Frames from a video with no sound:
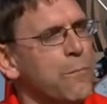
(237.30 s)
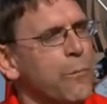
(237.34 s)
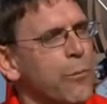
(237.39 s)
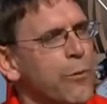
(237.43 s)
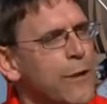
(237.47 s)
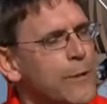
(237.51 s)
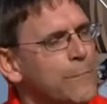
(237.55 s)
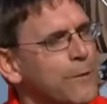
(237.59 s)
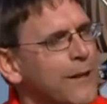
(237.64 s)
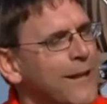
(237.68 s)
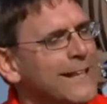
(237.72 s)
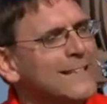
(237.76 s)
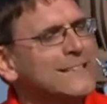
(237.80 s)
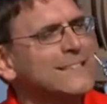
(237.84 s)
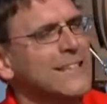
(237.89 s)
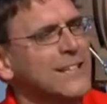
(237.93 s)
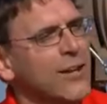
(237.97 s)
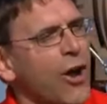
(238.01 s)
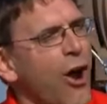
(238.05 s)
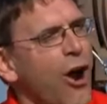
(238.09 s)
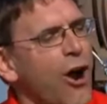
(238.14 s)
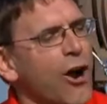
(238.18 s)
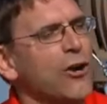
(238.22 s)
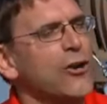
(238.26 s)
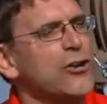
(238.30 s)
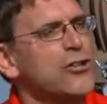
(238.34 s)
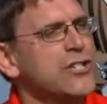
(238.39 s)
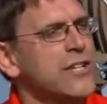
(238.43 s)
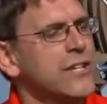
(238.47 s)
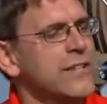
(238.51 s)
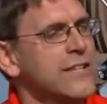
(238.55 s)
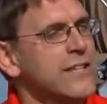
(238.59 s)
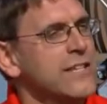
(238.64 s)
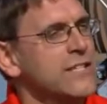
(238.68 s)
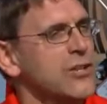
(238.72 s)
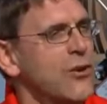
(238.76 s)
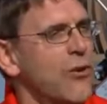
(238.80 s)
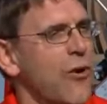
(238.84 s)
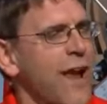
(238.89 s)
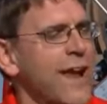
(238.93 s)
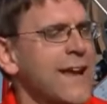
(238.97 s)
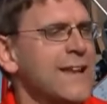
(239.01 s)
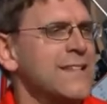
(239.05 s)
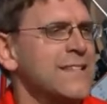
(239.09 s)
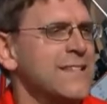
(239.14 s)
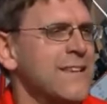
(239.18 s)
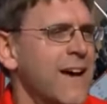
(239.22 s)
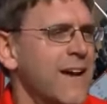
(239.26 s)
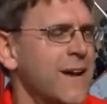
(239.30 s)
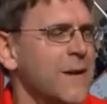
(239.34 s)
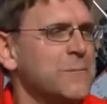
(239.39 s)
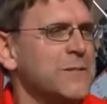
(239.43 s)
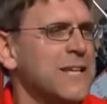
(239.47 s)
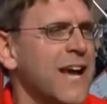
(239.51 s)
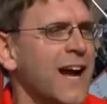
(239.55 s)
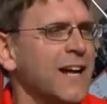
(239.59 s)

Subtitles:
replacing augers in these grain setups